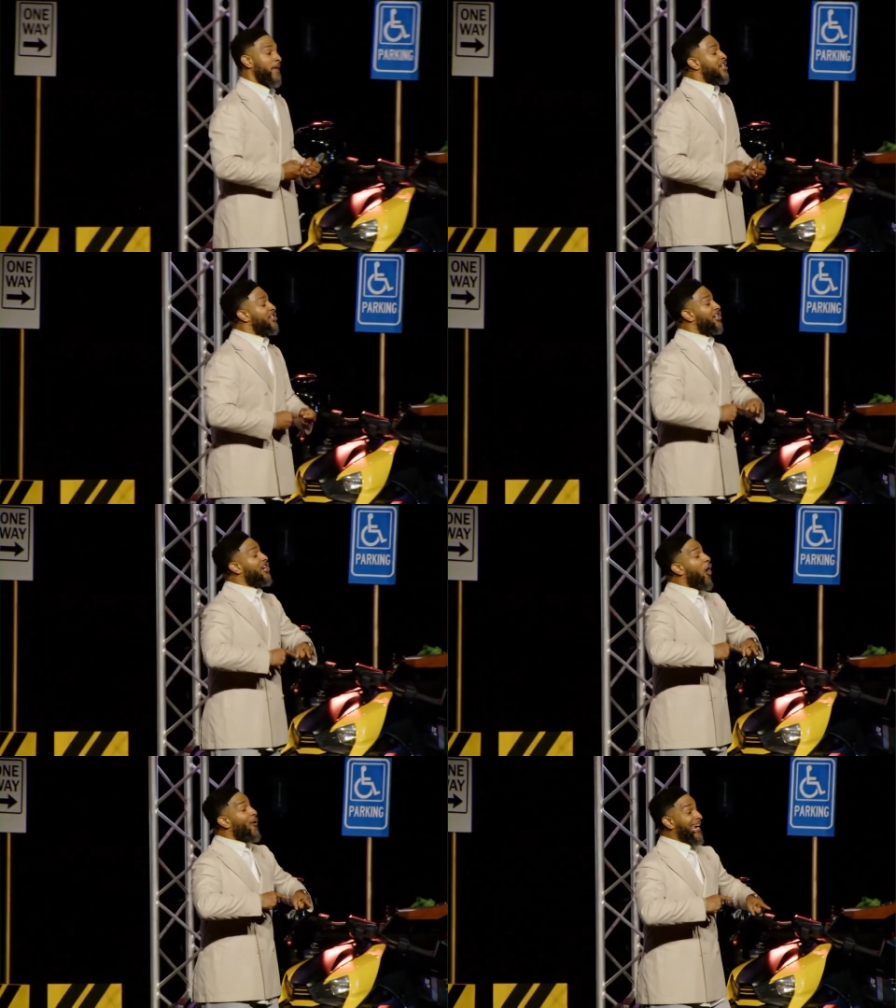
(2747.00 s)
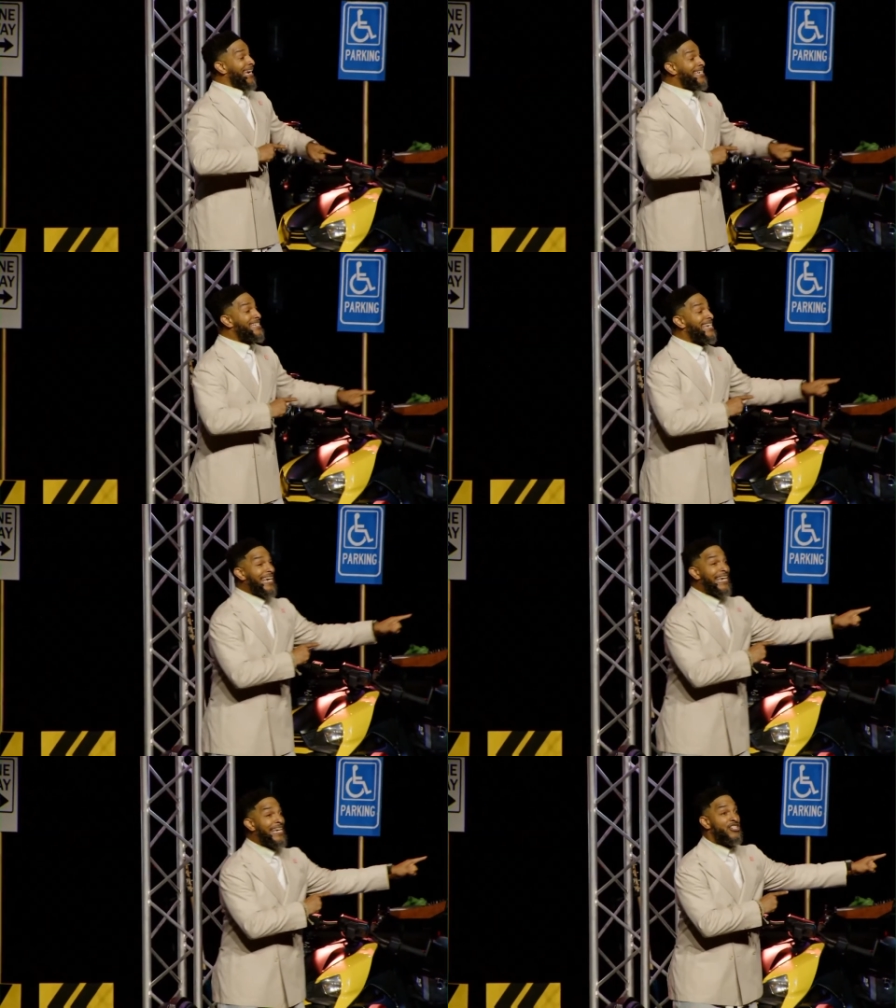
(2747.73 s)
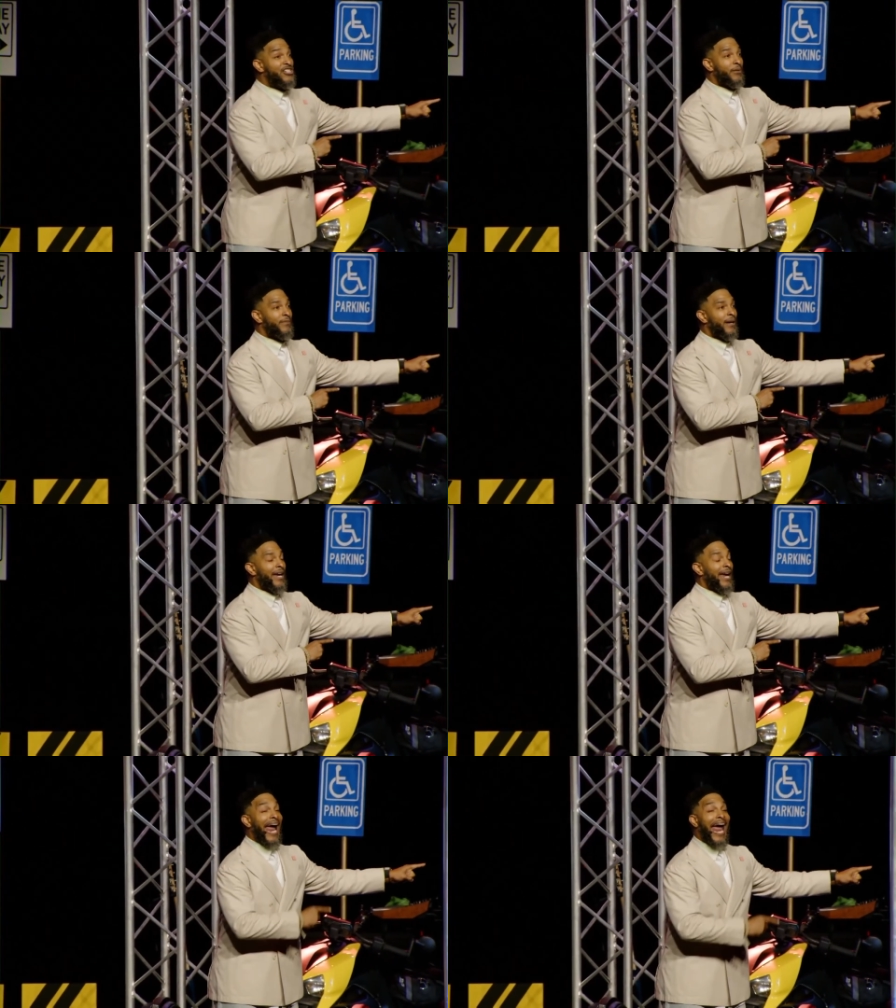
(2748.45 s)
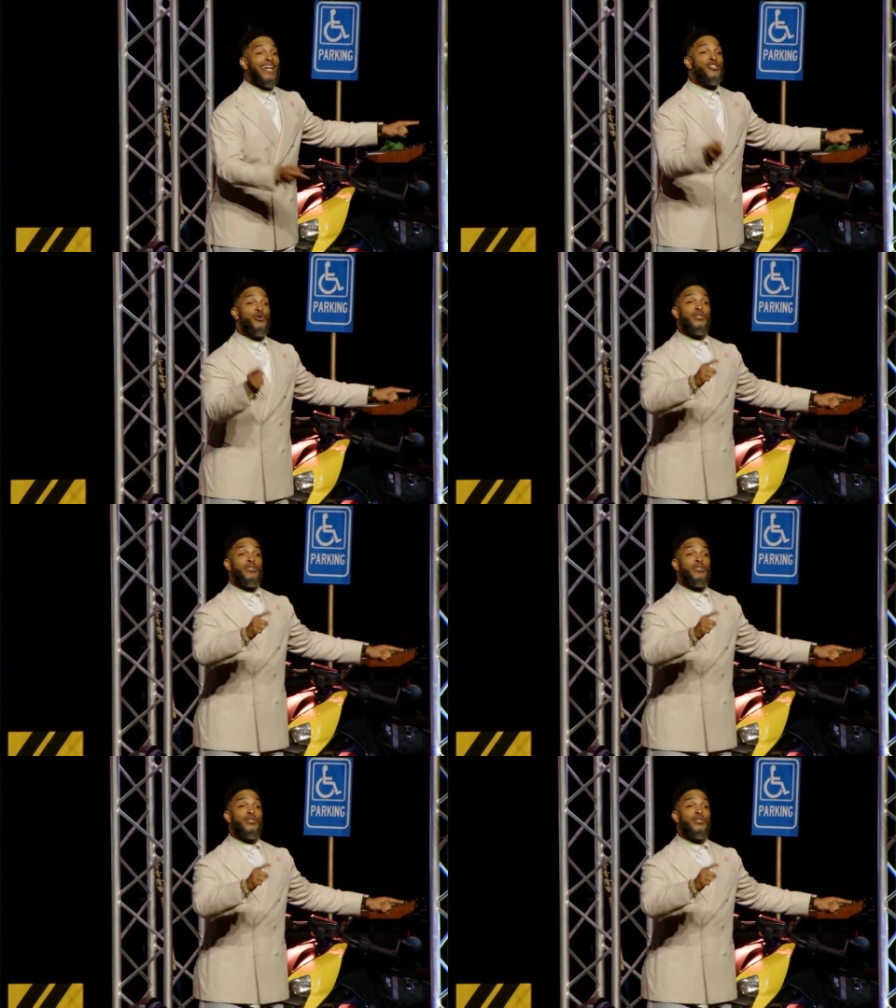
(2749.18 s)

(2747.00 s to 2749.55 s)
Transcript: to go into Egypt and to